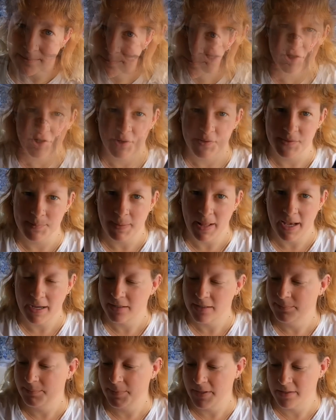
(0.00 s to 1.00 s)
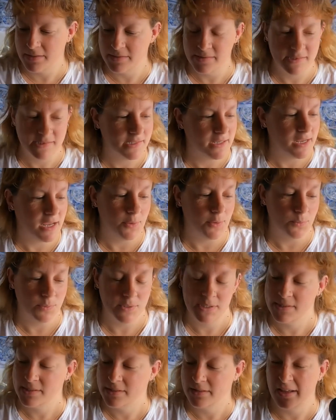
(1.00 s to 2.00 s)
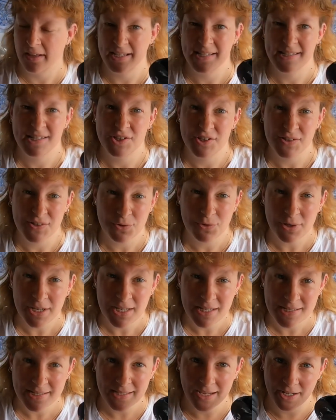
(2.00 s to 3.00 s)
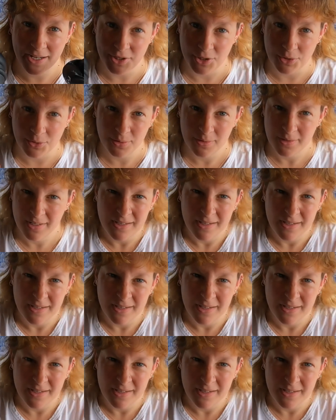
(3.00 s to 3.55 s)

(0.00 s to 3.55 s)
I chose black because it was nice and discreet, and you